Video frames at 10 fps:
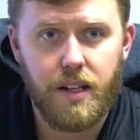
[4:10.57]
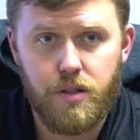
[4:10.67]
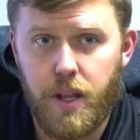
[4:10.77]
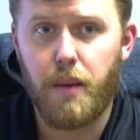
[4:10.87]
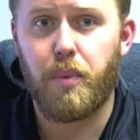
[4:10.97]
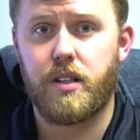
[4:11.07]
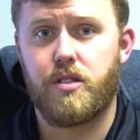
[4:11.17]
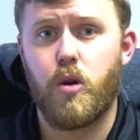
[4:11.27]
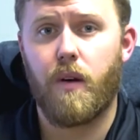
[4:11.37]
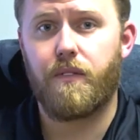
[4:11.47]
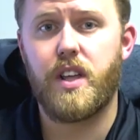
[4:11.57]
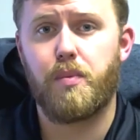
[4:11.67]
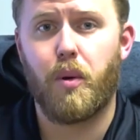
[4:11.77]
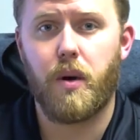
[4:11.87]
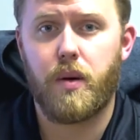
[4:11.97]
So that brings us to our
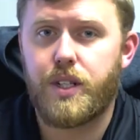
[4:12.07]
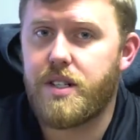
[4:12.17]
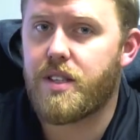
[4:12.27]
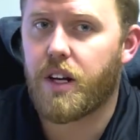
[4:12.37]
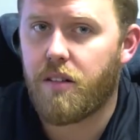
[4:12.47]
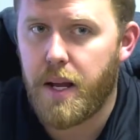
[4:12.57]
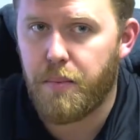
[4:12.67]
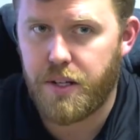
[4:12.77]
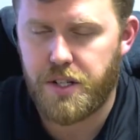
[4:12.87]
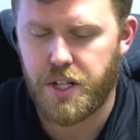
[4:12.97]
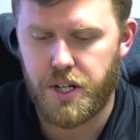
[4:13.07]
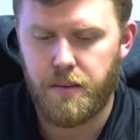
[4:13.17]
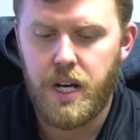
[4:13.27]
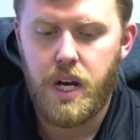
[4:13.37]
5th point, which is the claim decision.